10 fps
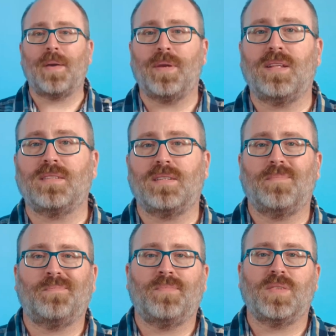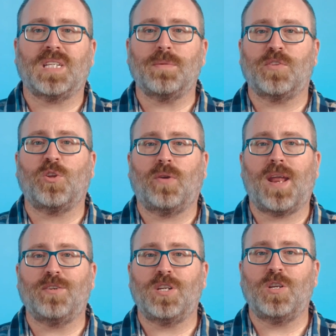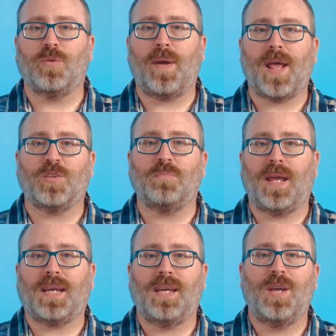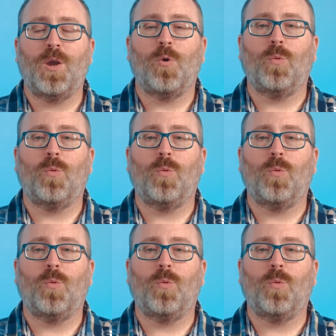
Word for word: And that means some of the solar energy your panels make